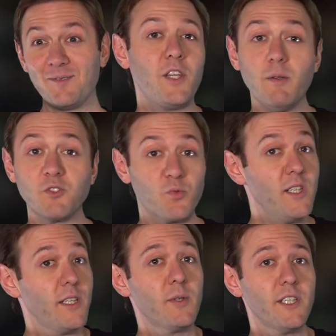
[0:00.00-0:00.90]
He was
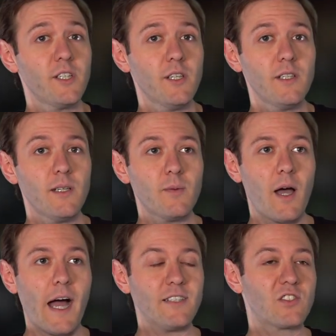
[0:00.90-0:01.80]
really, really good.
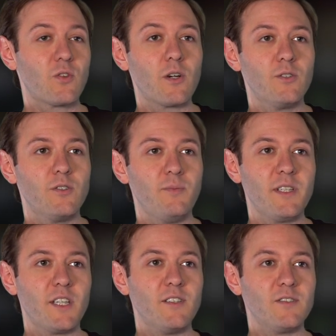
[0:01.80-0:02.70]
I struggled
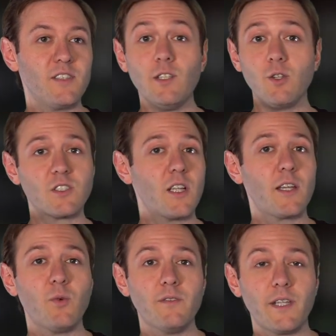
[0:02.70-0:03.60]
because he looks a
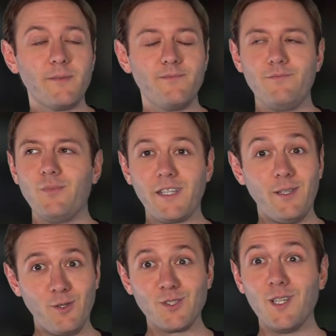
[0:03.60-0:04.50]
lot like
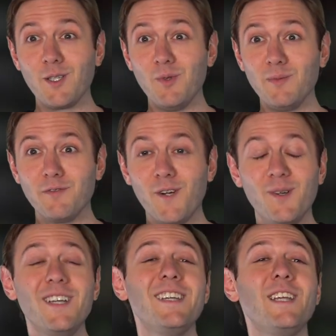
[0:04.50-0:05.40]
he looks a lot like Willem Dafoe.